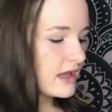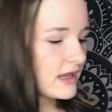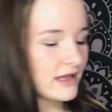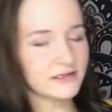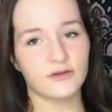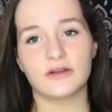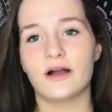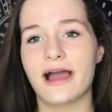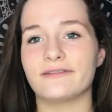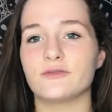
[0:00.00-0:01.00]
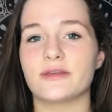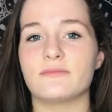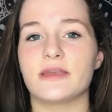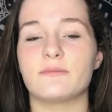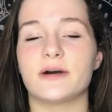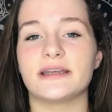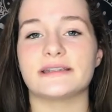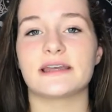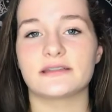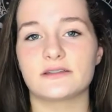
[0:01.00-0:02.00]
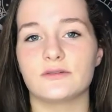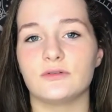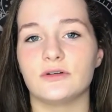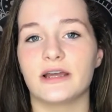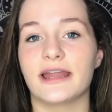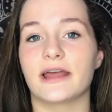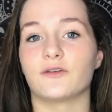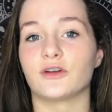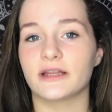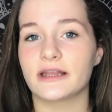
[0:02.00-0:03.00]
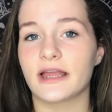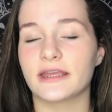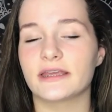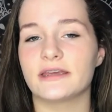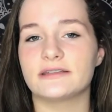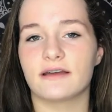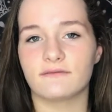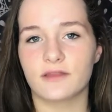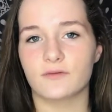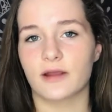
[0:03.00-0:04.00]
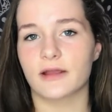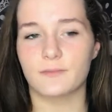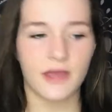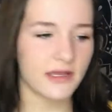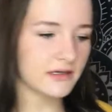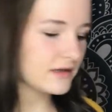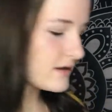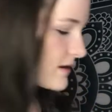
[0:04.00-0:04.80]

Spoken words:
And so I don't have it with me, but it's at school and I really like it, definitely recommend.